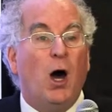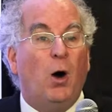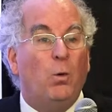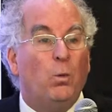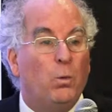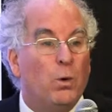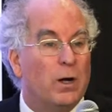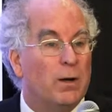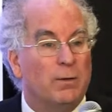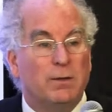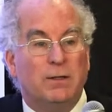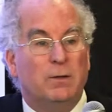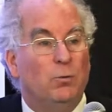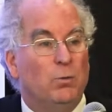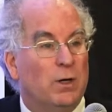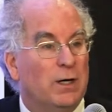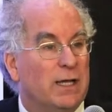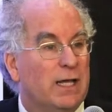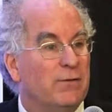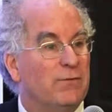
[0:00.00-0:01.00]

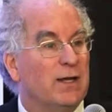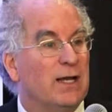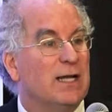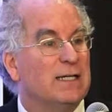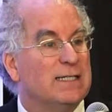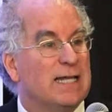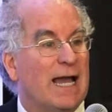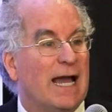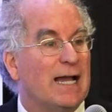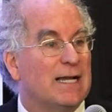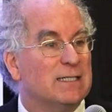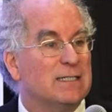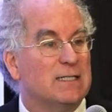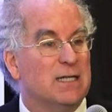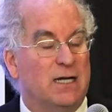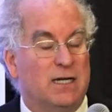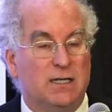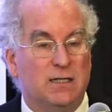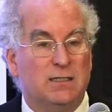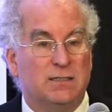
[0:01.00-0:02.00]
We're giving a tax
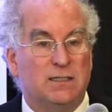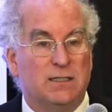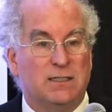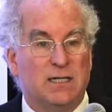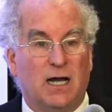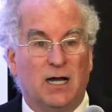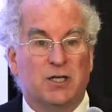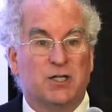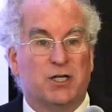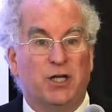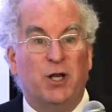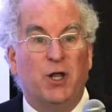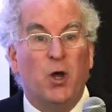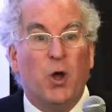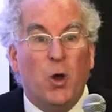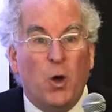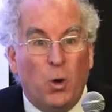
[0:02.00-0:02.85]
deduction.